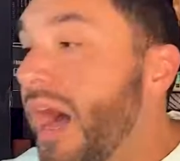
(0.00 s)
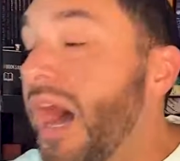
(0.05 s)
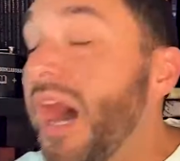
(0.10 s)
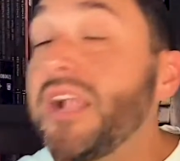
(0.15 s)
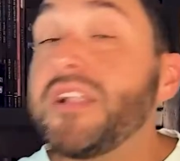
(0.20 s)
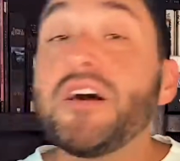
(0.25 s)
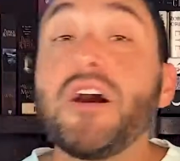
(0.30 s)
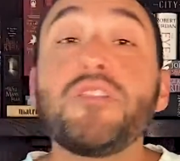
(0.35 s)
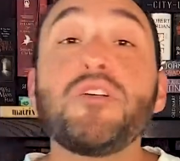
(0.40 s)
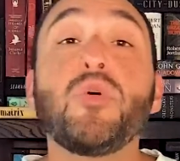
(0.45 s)

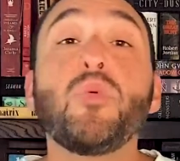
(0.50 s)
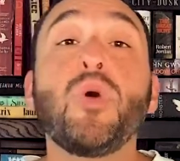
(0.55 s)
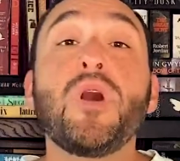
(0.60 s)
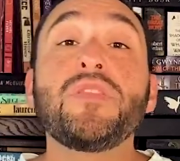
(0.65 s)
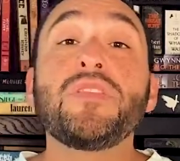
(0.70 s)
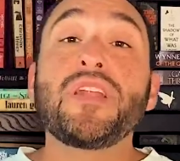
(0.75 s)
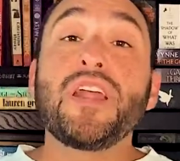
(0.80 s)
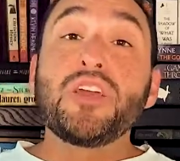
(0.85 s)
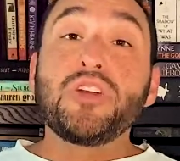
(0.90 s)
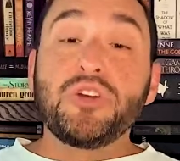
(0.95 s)
Another one
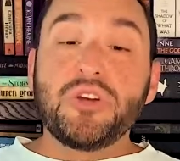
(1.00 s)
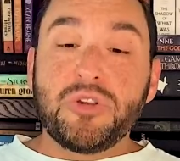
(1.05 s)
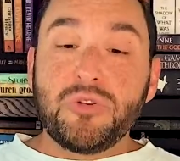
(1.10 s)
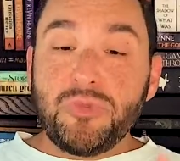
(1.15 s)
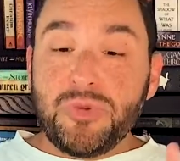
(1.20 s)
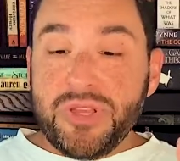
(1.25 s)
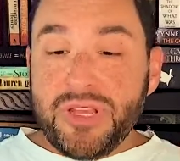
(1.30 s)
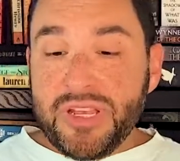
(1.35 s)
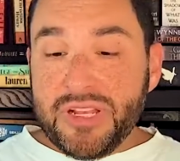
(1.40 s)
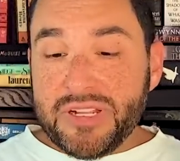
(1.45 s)
that I could
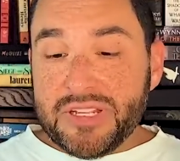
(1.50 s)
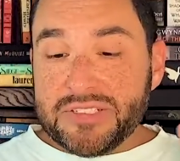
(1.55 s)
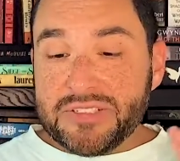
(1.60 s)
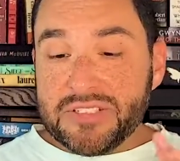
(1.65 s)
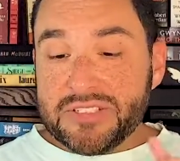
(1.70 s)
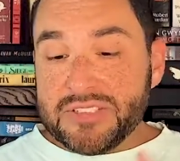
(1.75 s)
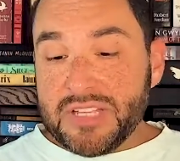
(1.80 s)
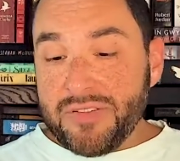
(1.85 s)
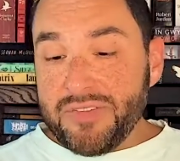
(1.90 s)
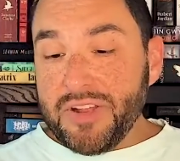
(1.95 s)
read is The
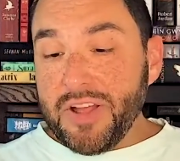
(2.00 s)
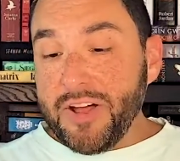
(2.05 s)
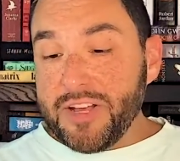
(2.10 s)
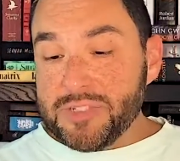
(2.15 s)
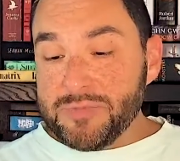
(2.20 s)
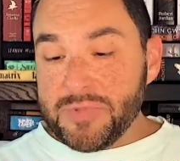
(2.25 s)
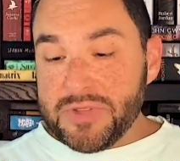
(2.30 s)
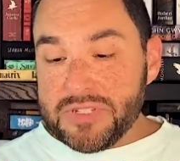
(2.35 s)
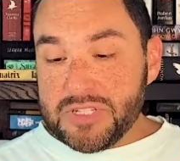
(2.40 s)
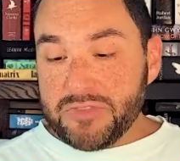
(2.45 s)
Seven
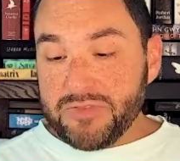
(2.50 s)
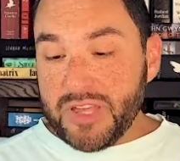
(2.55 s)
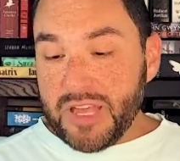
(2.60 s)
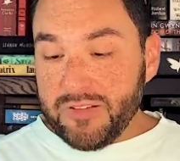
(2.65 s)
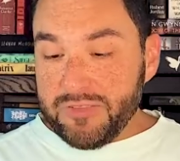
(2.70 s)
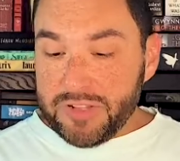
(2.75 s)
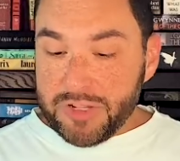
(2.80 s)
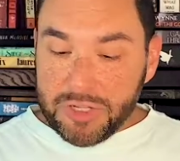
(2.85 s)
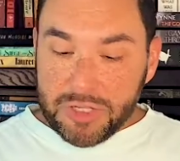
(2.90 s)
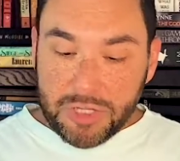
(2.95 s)
Husbands of
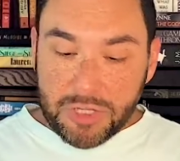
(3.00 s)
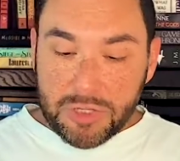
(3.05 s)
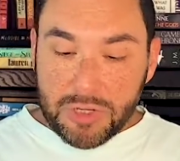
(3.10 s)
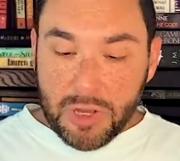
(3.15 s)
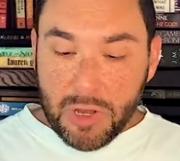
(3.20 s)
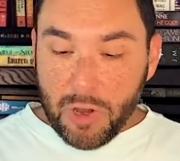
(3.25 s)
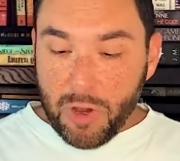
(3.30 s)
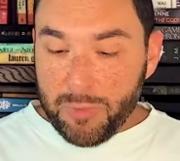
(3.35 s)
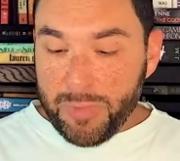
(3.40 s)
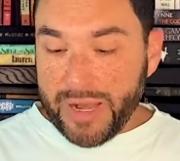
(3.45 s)
Evelyn
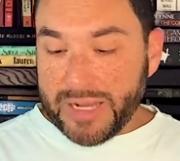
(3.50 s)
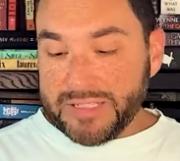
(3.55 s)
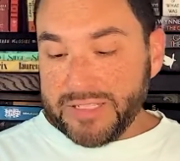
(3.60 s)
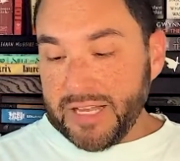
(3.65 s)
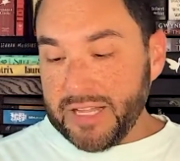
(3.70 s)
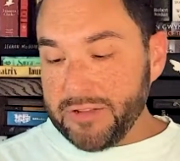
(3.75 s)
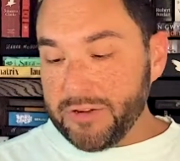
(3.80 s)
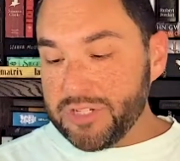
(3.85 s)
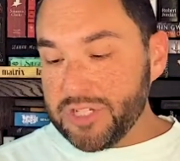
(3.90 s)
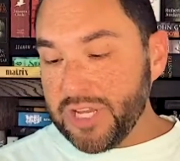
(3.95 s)
Hugo by
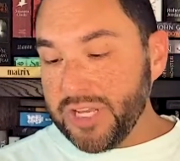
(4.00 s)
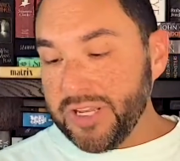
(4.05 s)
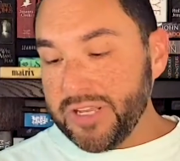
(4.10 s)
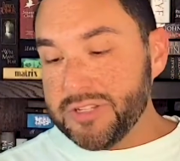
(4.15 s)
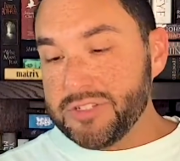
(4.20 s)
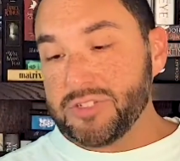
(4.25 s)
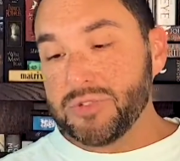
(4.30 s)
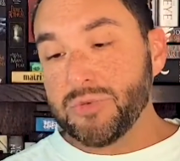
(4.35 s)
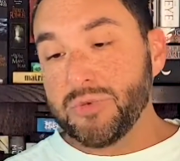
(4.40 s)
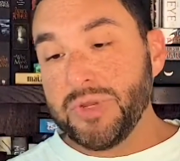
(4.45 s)
Taylor
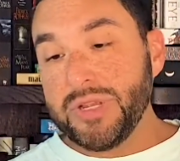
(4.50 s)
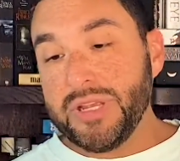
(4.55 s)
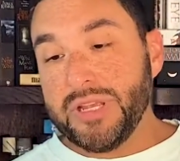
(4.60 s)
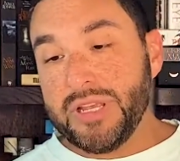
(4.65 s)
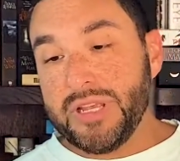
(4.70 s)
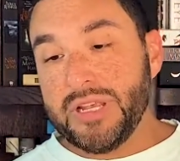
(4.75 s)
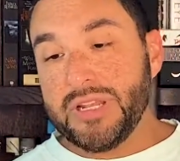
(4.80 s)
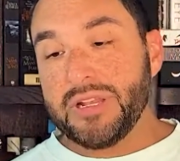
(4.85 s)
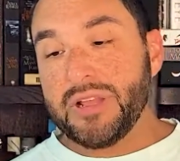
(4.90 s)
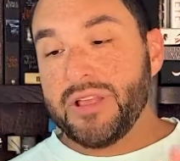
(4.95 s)
Jenkins
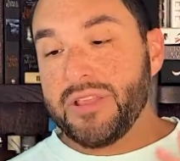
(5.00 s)
Reid.